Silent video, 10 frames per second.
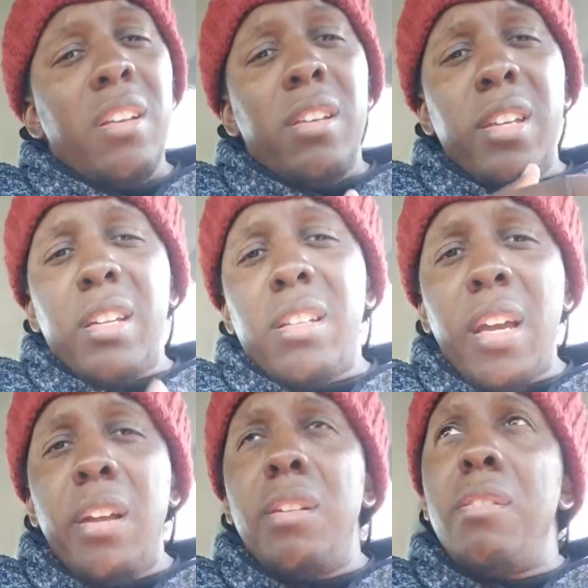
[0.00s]

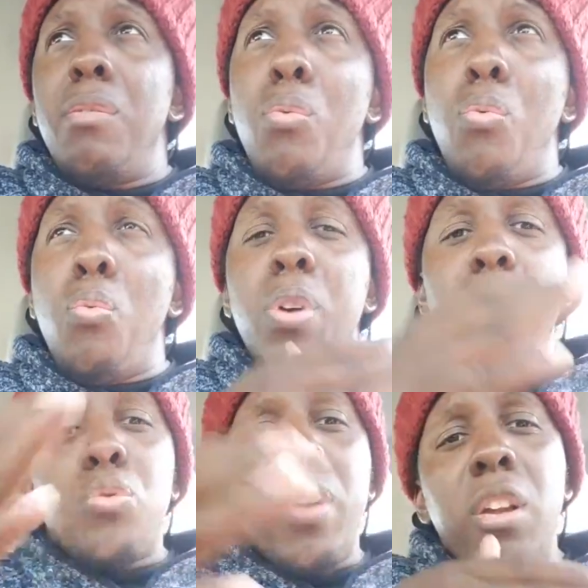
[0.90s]
dictate
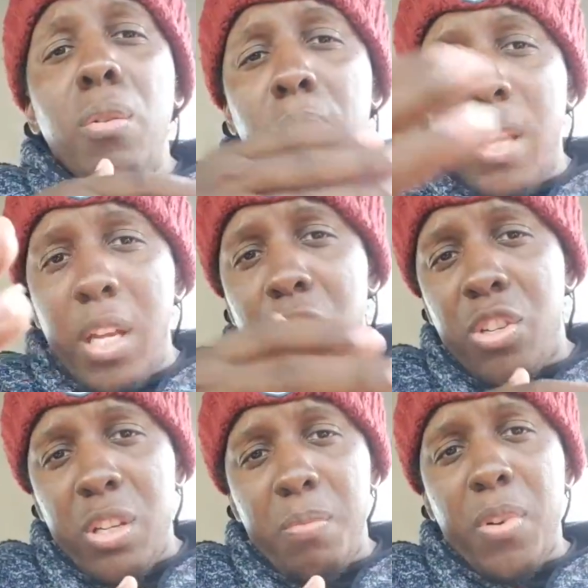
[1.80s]
which way your
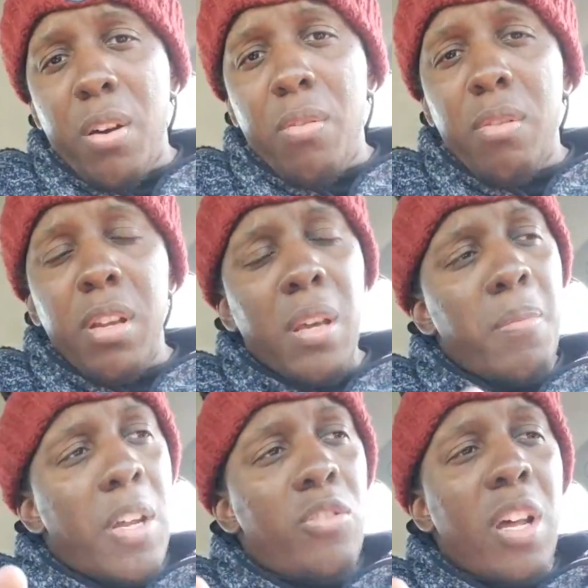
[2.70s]
relationship go. And I'm
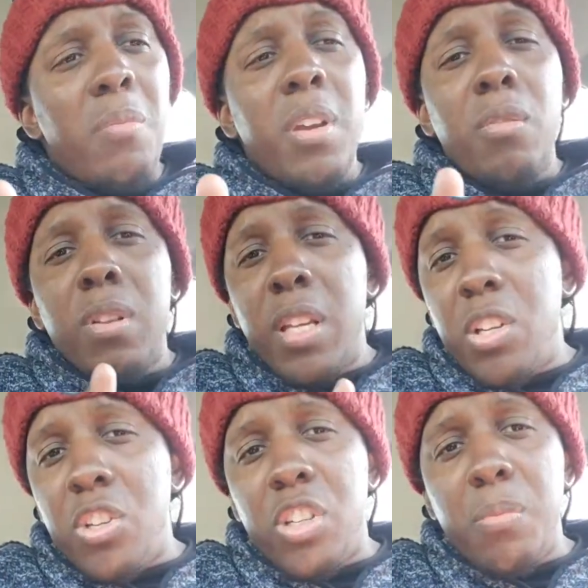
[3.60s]
not trying to be a
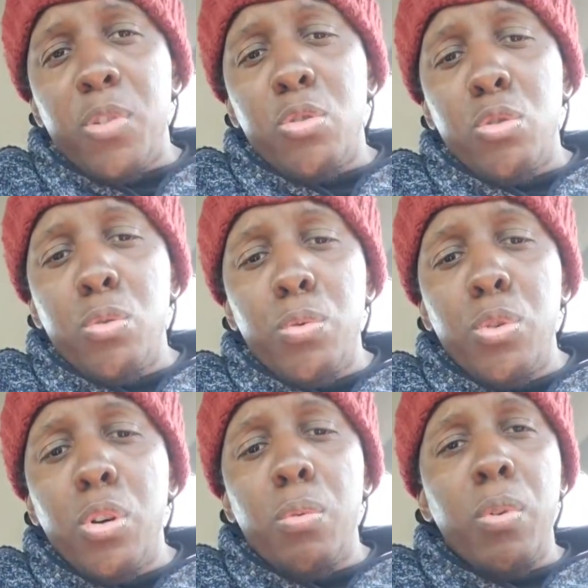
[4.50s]
relationship
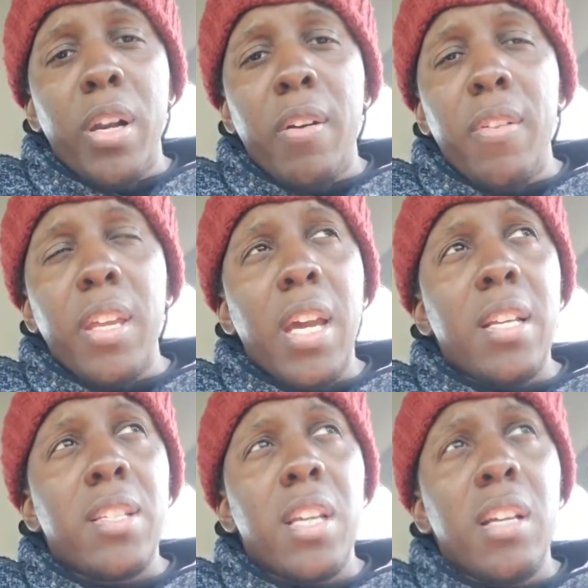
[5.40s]
guru or whatever the
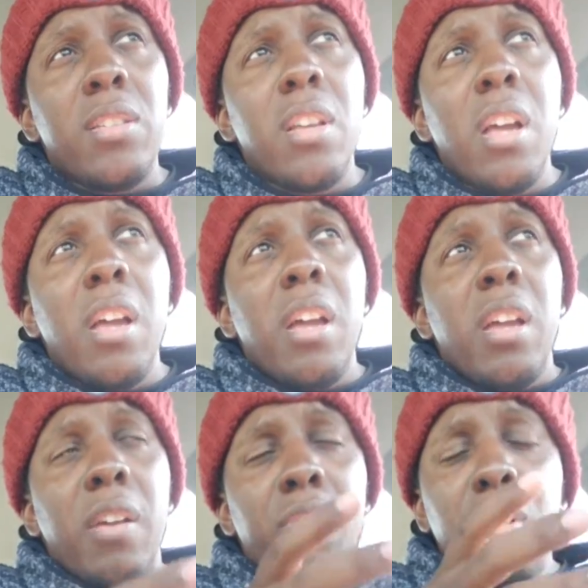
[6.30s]
case is.
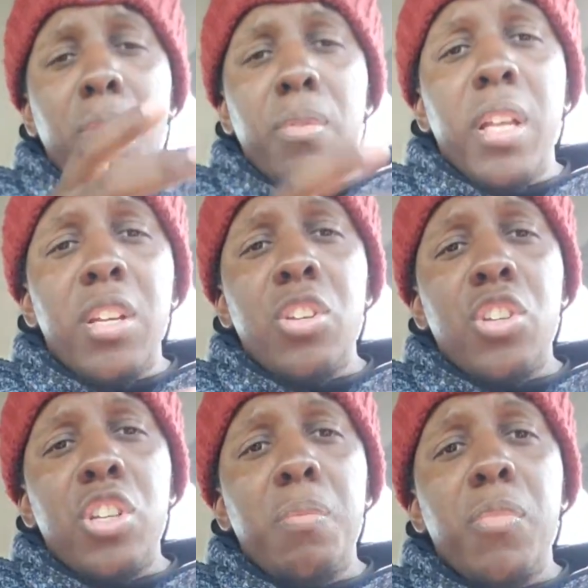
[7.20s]
If you're in a
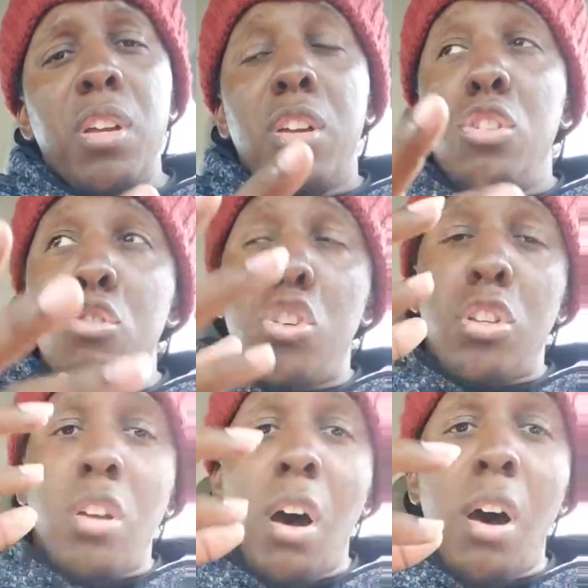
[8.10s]
relationship, you
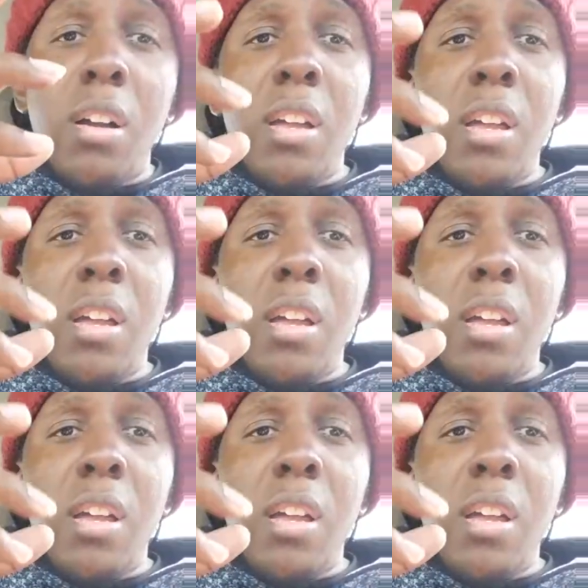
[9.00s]
should talk,